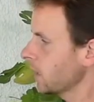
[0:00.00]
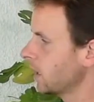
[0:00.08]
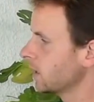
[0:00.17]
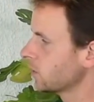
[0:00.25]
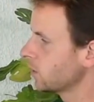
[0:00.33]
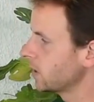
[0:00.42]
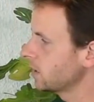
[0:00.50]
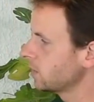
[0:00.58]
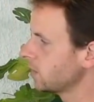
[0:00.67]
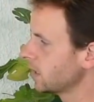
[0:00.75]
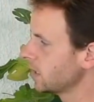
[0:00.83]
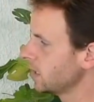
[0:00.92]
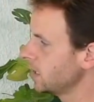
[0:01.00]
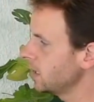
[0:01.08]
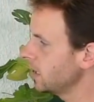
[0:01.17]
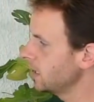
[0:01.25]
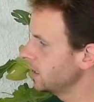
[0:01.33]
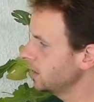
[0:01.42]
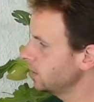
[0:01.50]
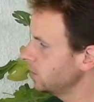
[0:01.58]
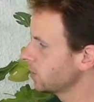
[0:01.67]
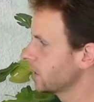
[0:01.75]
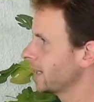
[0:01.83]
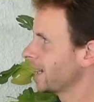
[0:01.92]
So you should never say one,
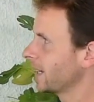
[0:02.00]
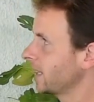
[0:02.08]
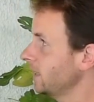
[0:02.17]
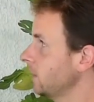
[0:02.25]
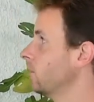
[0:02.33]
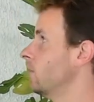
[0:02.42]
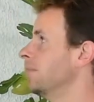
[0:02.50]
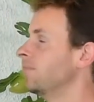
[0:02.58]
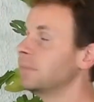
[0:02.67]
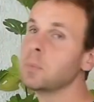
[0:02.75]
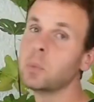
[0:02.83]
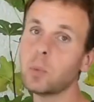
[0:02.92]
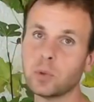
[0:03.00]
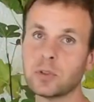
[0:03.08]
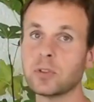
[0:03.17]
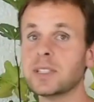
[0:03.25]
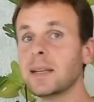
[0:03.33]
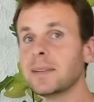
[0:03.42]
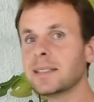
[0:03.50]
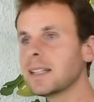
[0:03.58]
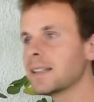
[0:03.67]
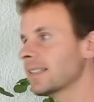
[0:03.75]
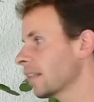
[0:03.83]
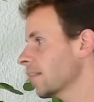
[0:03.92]
or you should never say
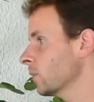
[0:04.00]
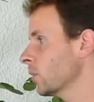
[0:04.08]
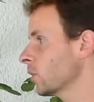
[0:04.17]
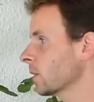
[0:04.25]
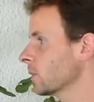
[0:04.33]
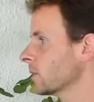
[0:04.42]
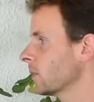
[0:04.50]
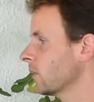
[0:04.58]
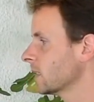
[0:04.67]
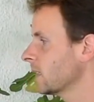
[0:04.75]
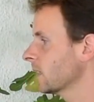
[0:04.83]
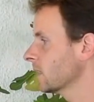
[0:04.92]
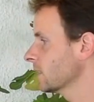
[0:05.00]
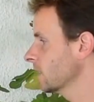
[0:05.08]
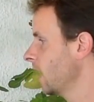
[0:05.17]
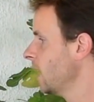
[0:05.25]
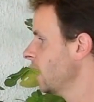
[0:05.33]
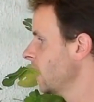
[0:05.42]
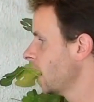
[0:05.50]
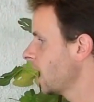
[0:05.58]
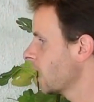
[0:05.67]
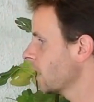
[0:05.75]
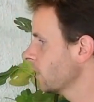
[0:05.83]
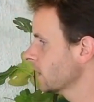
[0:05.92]
that. In horticulture, there's
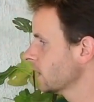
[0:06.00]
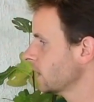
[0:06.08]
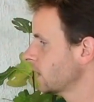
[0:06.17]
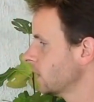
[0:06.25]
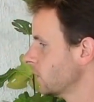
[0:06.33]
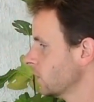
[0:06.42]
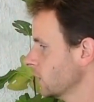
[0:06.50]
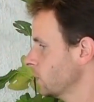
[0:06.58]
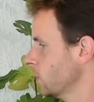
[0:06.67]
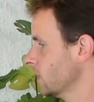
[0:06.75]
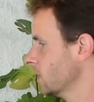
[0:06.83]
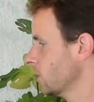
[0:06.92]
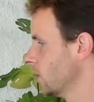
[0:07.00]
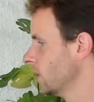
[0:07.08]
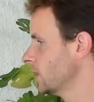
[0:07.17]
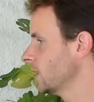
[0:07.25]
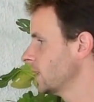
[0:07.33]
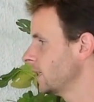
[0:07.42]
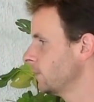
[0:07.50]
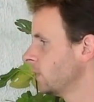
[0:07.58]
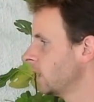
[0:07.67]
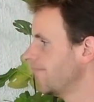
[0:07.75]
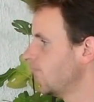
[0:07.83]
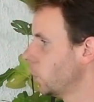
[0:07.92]
always something else,
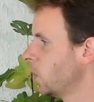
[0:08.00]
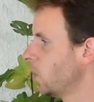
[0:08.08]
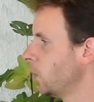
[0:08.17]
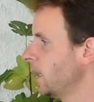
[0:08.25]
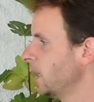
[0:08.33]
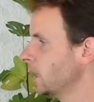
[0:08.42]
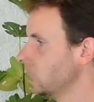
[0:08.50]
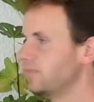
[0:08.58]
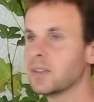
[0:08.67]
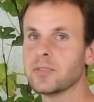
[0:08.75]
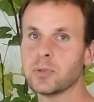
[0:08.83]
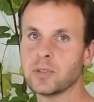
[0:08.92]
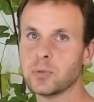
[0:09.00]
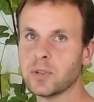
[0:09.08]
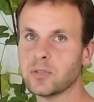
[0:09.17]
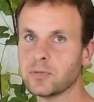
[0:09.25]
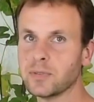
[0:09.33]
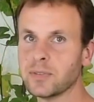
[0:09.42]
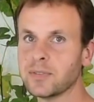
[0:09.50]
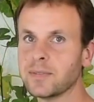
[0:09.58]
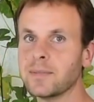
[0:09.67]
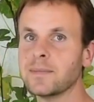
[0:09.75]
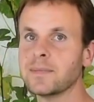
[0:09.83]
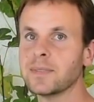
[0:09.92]
but the bud should always be above
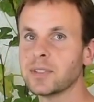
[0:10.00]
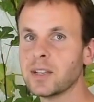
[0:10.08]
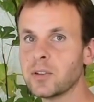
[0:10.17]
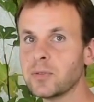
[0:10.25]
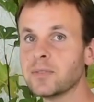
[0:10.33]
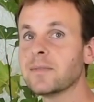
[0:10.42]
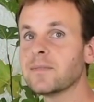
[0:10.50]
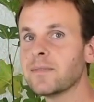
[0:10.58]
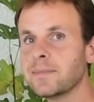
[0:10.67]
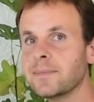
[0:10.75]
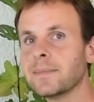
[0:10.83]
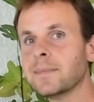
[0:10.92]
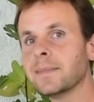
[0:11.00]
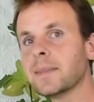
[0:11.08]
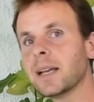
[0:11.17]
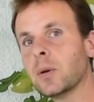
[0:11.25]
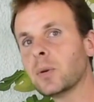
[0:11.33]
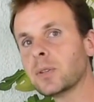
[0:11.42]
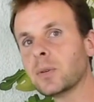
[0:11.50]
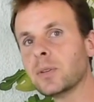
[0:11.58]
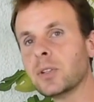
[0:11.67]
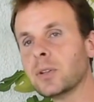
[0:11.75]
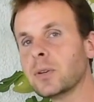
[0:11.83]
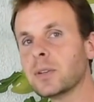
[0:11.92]
the node. That also
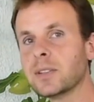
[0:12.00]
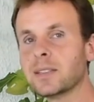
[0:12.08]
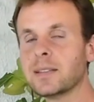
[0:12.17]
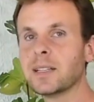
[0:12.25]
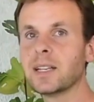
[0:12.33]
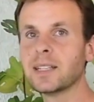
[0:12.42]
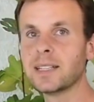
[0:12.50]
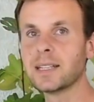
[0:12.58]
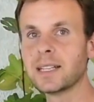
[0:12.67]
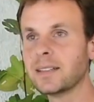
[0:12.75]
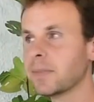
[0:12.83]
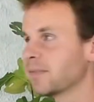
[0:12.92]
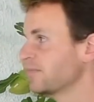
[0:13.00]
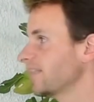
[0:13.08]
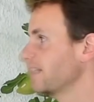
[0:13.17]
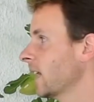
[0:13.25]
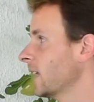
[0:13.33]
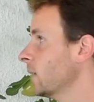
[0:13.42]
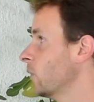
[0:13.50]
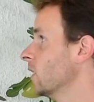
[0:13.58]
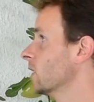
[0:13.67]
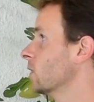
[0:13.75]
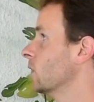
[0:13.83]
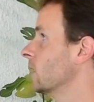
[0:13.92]
ensures that the cutting has been planted
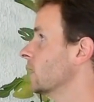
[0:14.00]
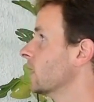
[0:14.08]
correctly.